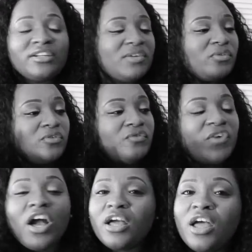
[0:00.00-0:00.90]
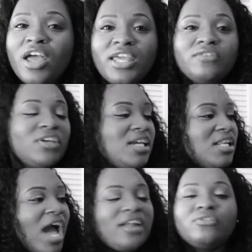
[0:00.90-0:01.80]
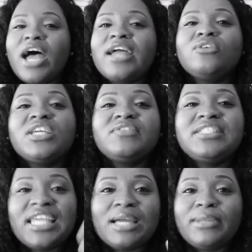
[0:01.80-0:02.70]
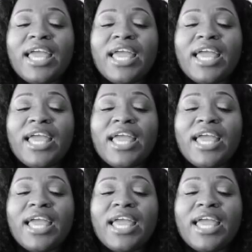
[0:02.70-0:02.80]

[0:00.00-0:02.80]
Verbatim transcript: I don't give a fuck if any, I don't, I don't give a damn.